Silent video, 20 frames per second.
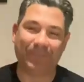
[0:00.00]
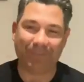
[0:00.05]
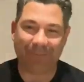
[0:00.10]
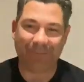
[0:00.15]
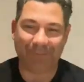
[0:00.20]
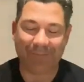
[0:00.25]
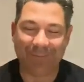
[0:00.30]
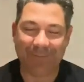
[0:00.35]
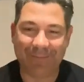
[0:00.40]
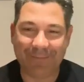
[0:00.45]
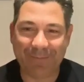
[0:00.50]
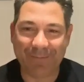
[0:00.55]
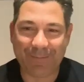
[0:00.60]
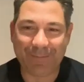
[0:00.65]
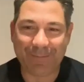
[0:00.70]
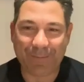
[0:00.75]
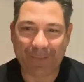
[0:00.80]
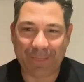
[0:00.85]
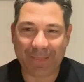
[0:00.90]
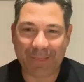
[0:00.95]
I've got the
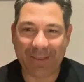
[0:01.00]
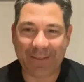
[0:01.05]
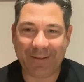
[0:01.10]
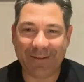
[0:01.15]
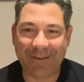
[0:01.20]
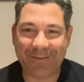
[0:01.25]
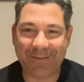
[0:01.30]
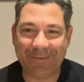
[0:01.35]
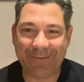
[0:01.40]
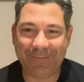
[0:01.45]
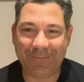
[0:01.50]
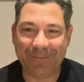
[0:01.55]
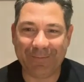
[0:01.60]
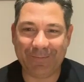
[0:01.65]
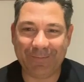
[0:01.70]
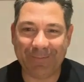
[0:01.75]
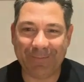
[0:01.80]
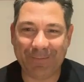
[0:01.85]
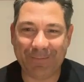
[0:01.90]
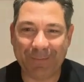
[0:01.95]
glasses to see
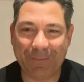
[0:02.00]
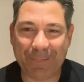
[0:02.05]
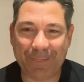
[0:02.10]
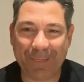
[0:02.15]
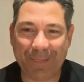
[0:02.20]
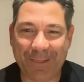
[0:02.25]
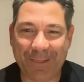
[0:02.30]
far away.